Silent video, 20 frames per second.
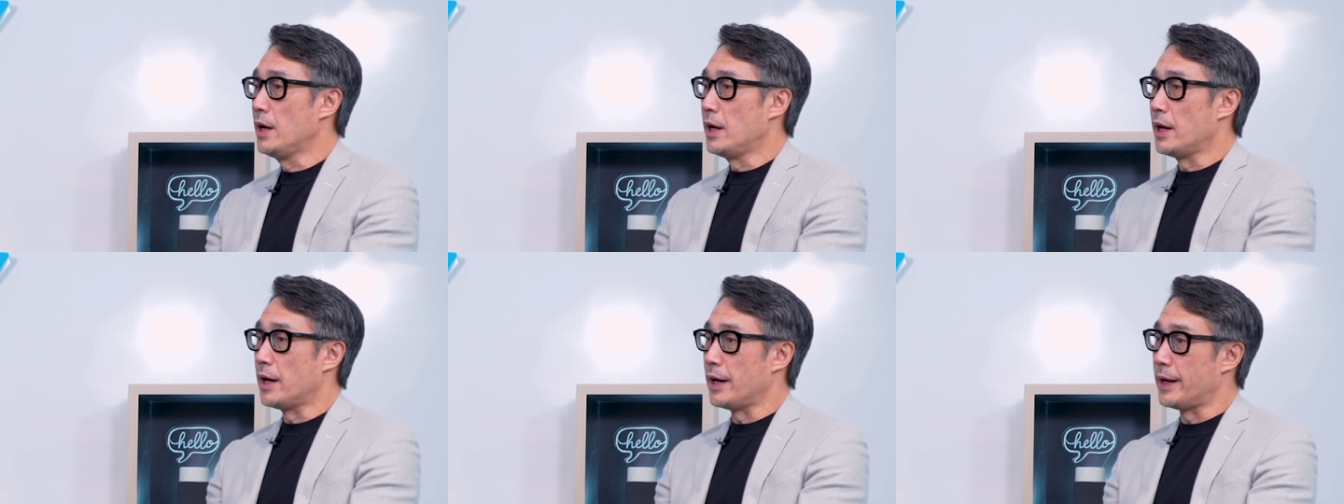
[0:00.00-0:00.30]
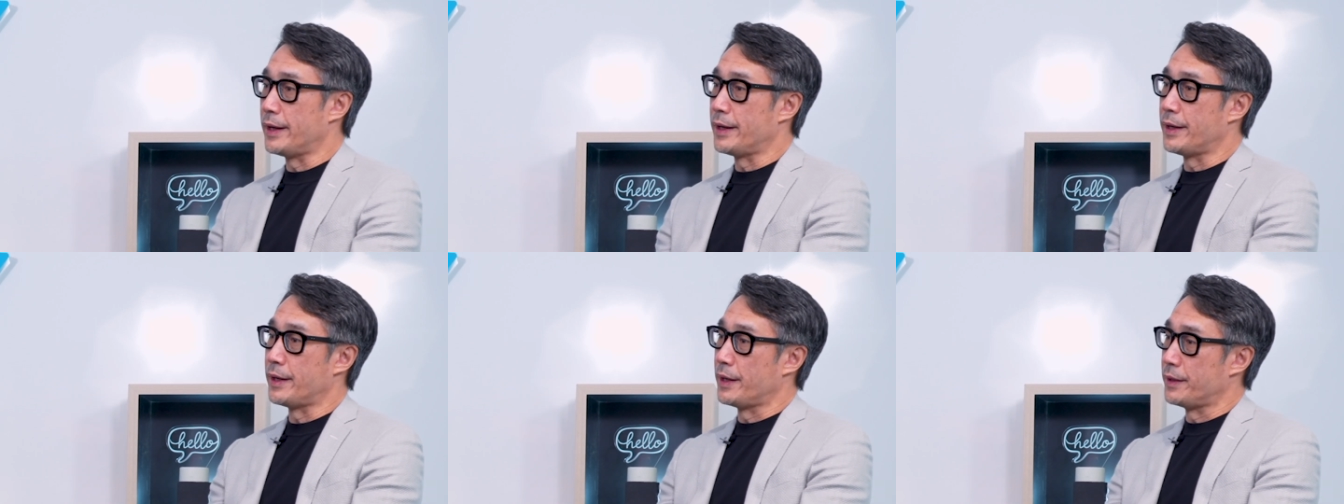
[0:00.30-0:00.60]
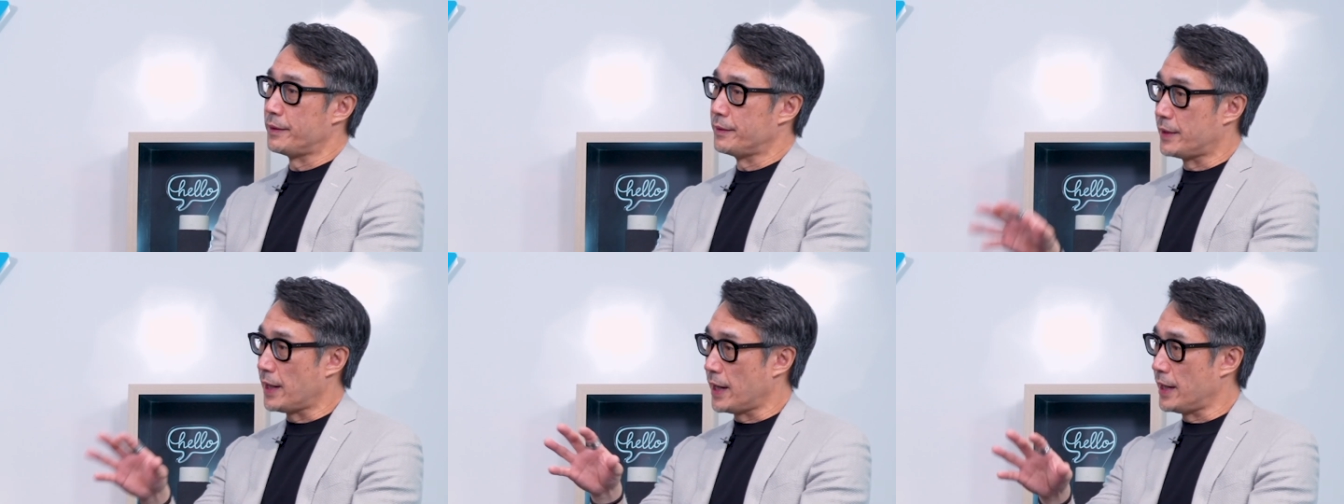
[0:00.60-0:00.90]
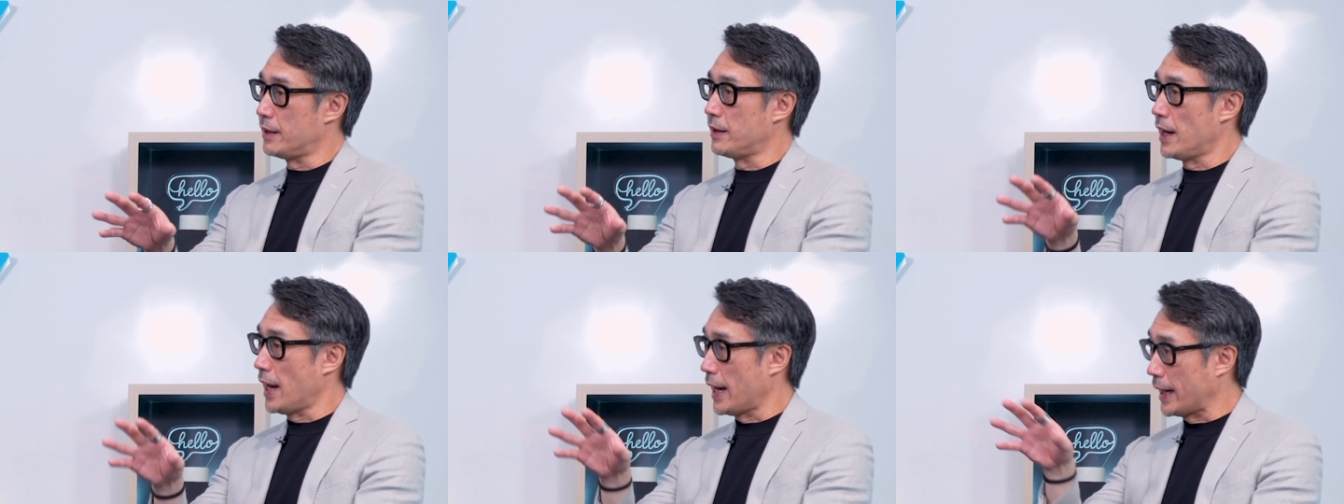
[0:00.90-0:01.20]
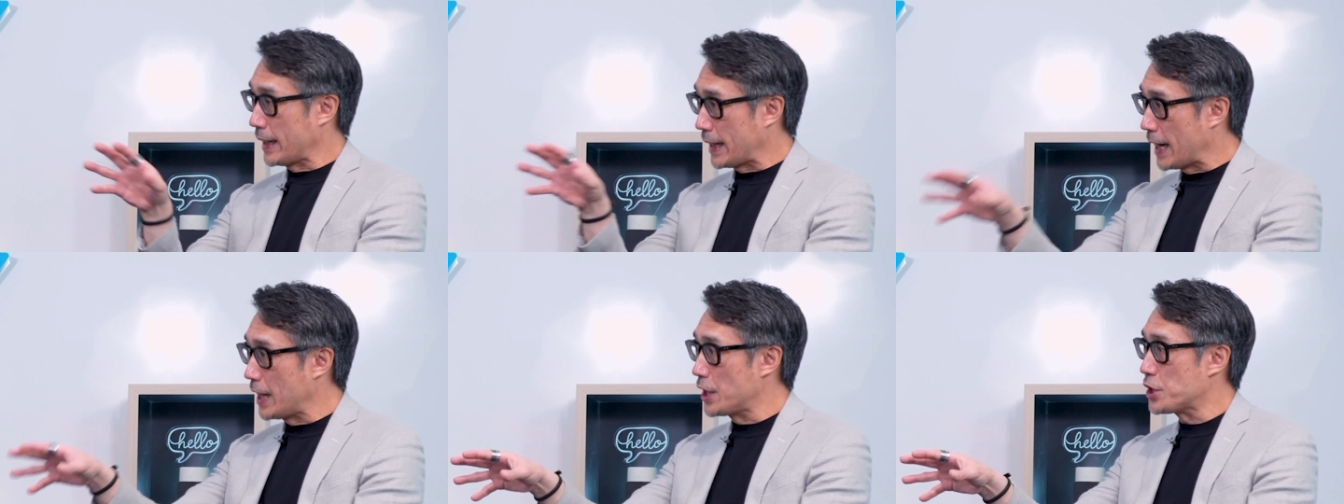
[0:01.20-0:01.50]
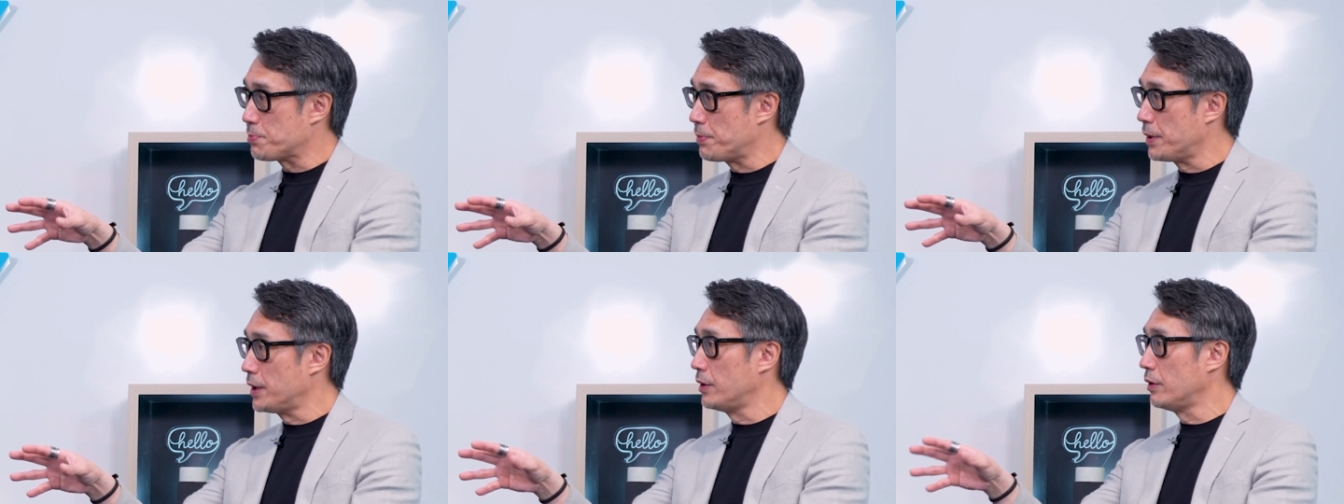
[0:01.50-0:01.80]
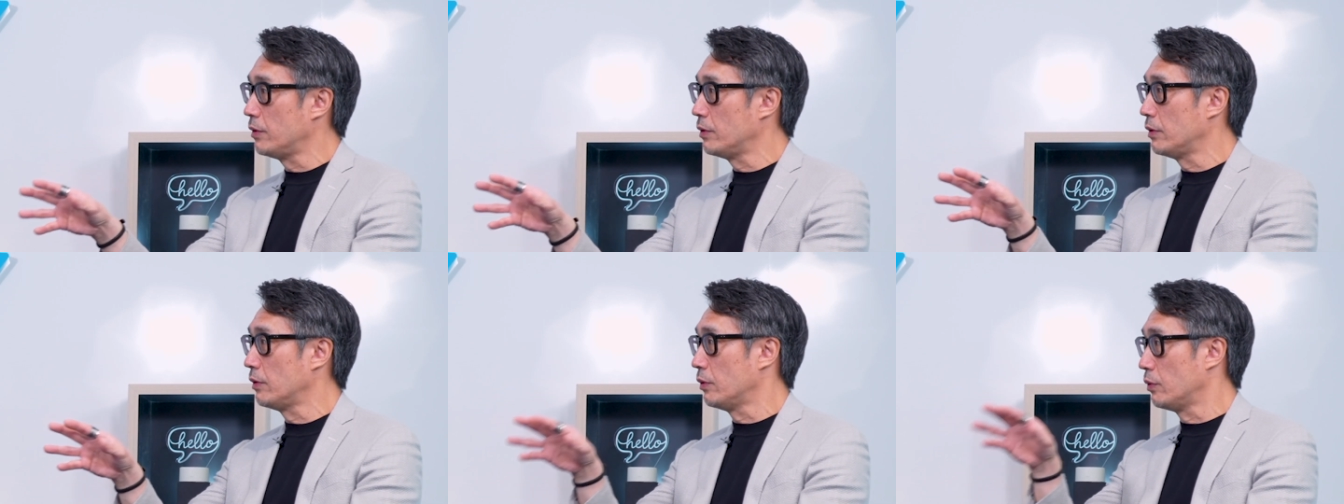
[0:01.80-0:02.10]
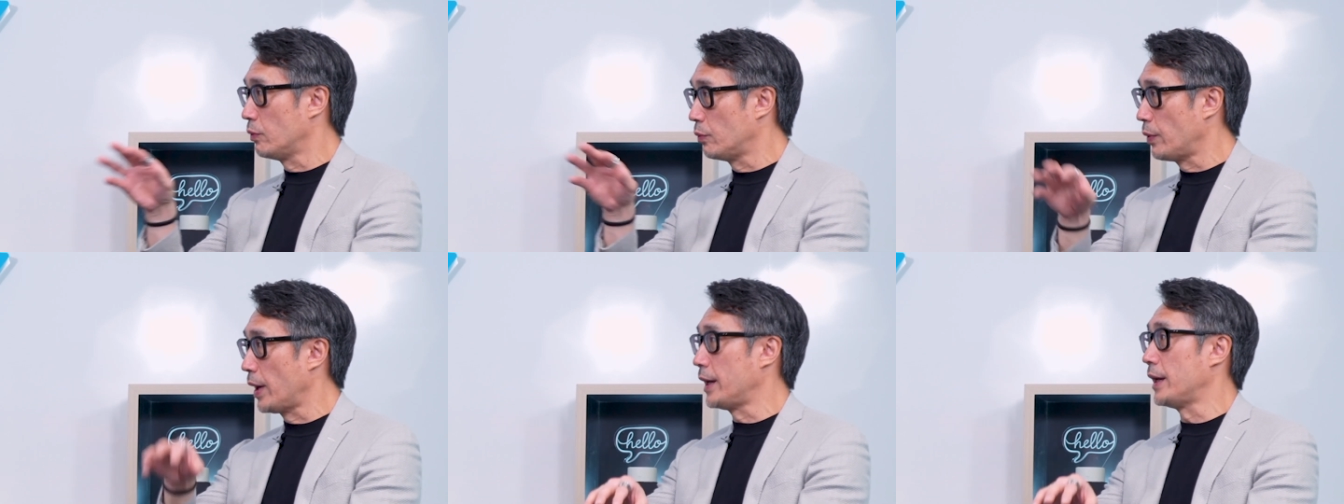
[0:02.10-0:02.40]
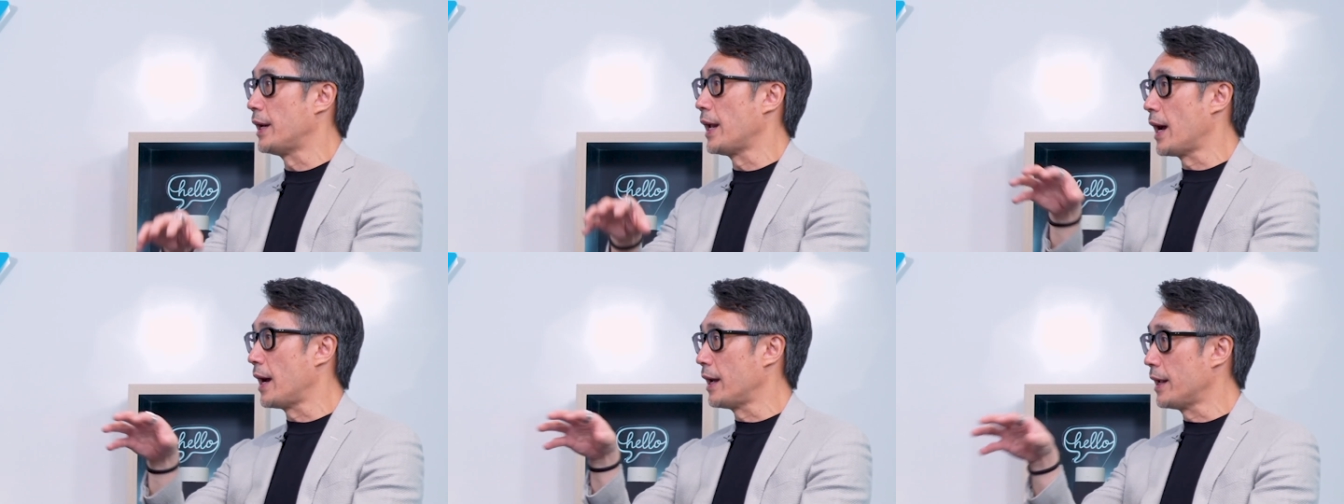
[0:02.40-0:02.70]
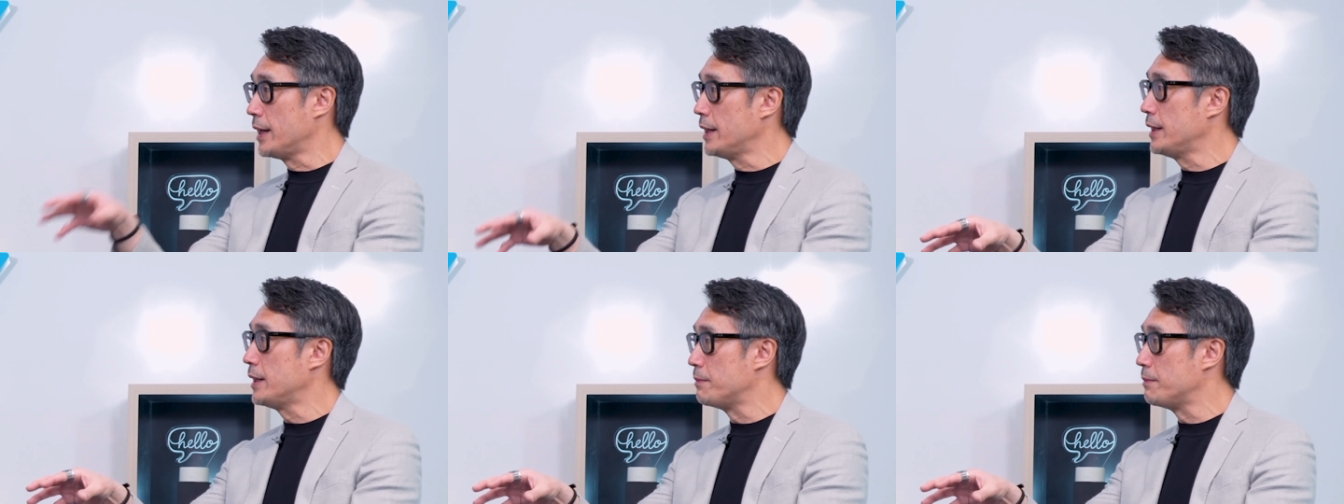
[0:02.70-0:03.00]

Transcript: Uh, then engagement when they are in the